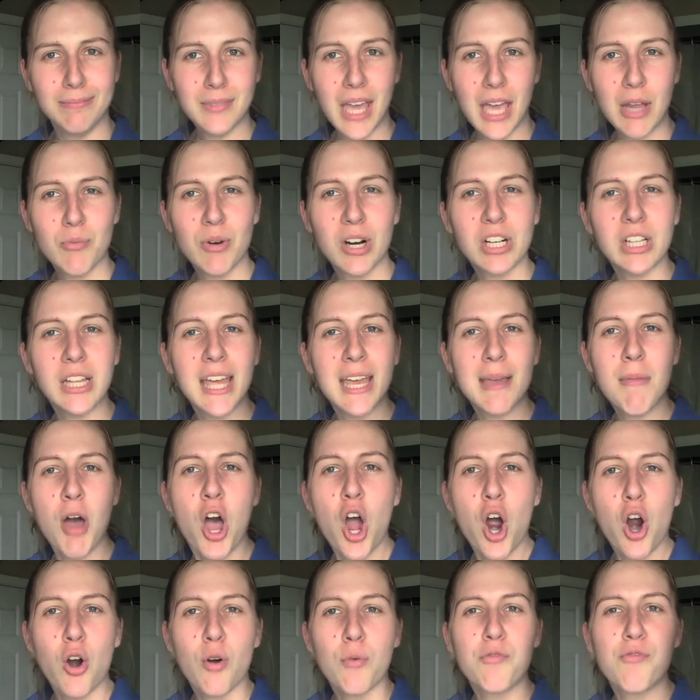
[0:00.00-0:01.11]
and reclaim
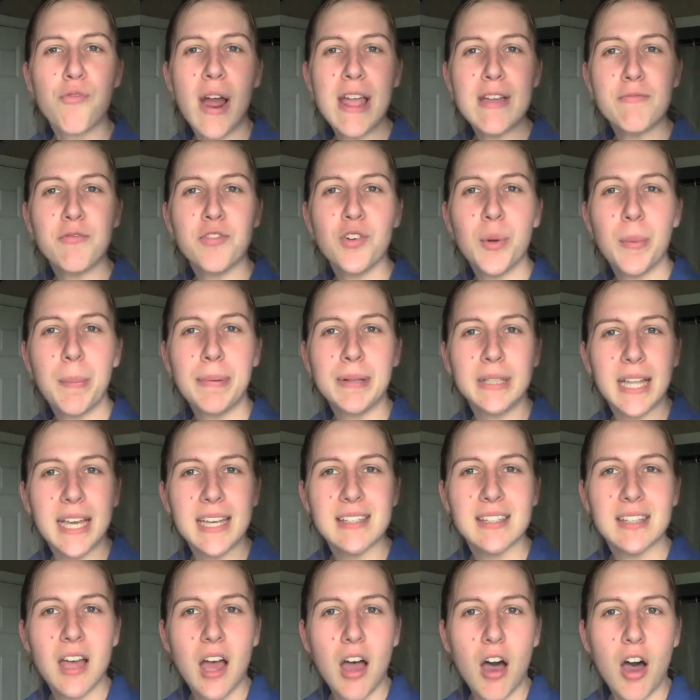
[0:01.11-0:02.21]
her rightful
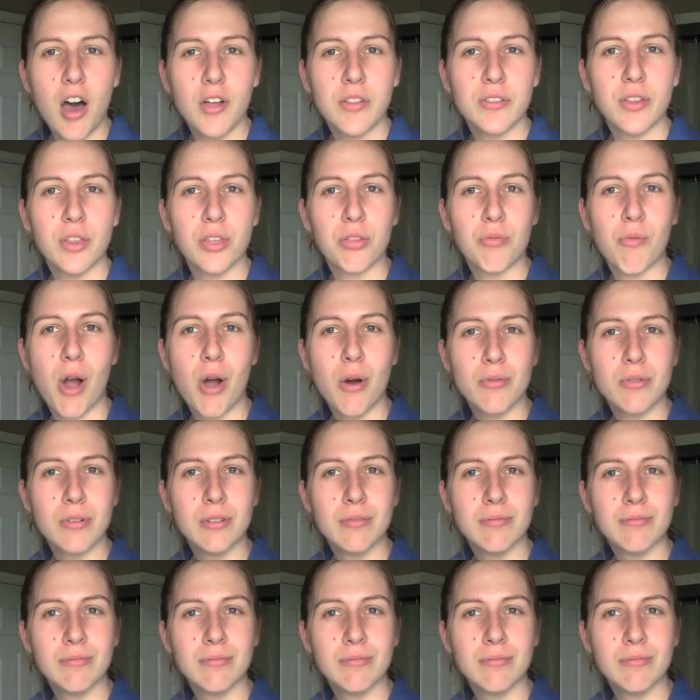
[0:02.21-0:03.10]
place on the throne.